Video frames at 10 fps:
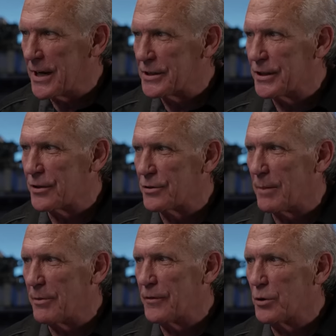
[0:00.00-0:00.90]
touch there,
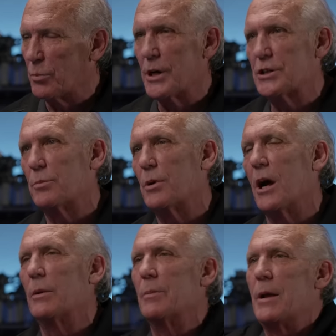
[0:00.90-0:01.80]
drop the fuel pressure
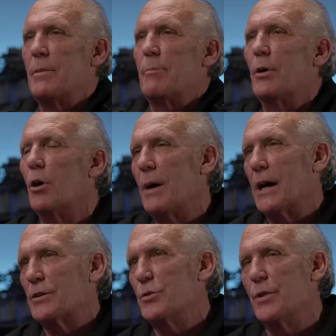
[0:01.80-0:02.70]
probably, maybe go
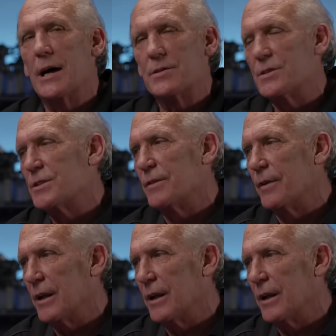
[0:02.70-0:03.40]
back two thousandths in,